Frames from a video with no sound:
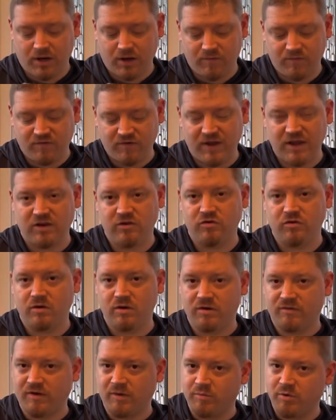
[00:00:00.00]
fade to it.
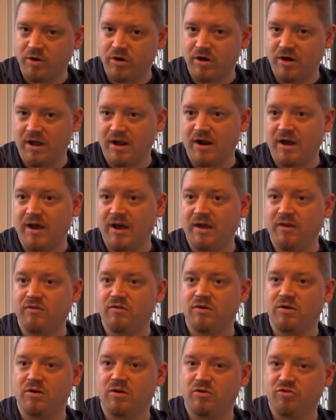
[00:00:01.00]
If I put it on
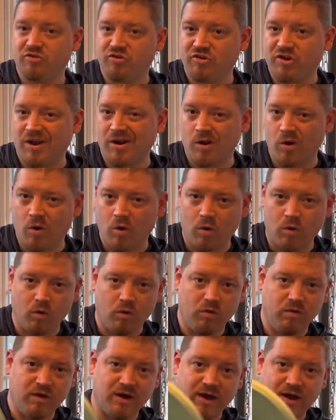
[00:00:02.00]
hyzer, it'll just kind of
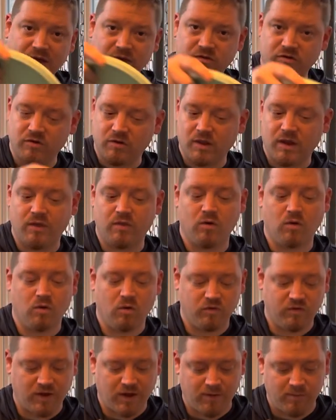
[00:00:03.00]
hold the hyzer line the
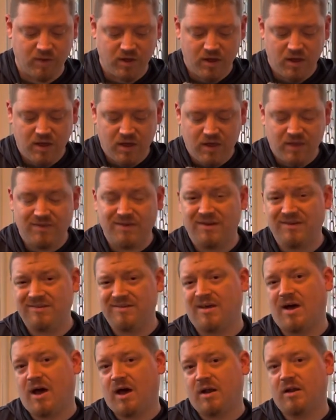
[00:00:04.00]
whole time. This
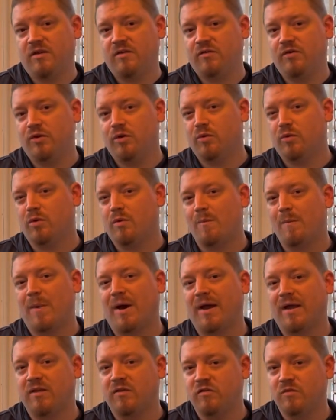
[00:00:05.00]
honestly
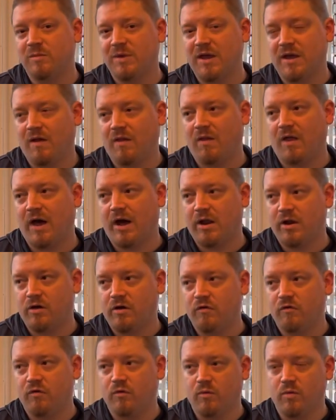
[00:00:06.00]
reminds me a lot
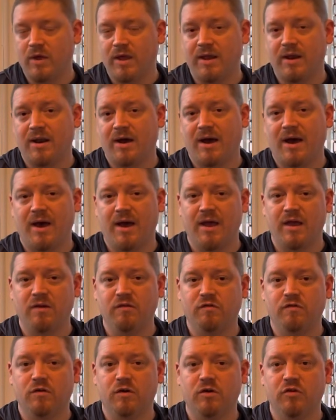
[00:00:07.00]
of when I
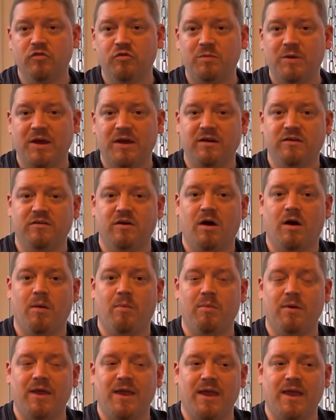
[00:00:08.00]
first picked up
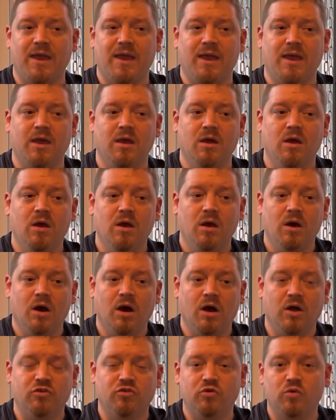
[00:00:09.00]
a
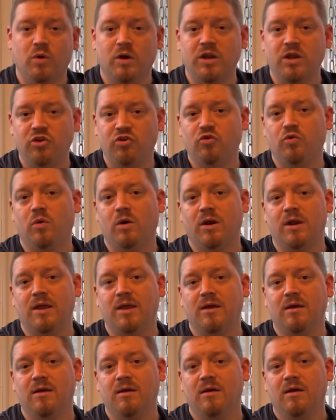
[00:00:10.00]

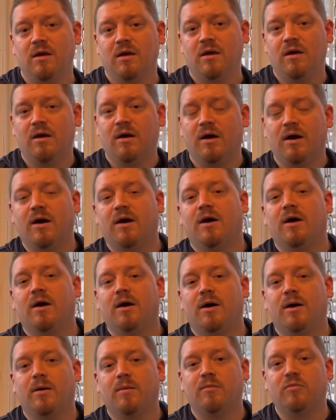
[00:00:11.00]
2020
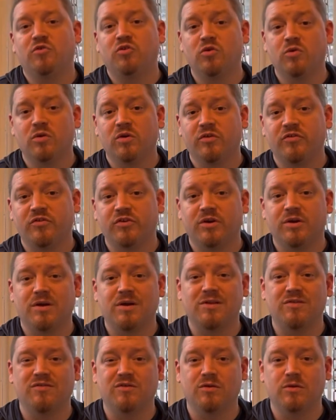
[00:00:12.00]
Tour
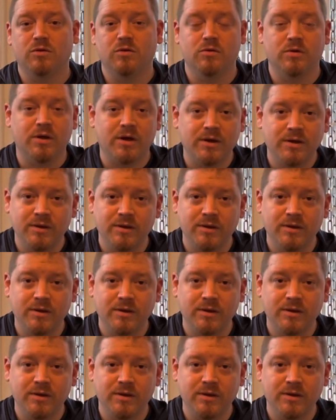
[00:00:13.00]
Series Luna.